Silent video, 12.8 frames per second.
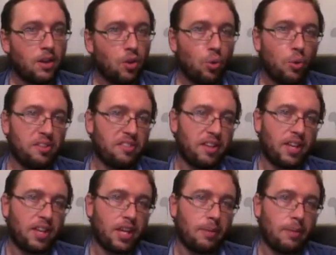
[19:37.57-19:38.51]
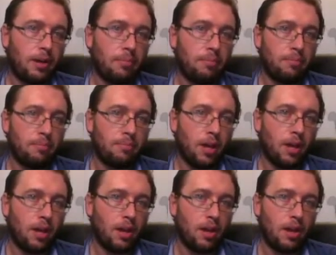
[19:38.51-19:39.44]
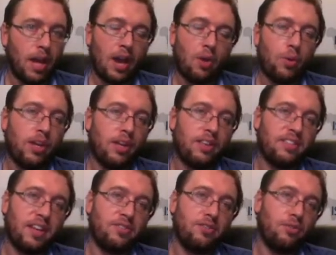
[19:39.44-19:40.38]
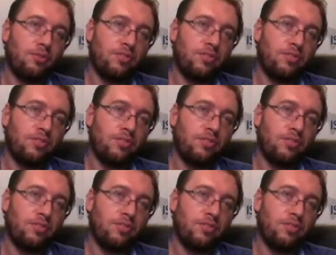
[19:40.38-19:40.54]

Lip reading: always thinking about how we intend to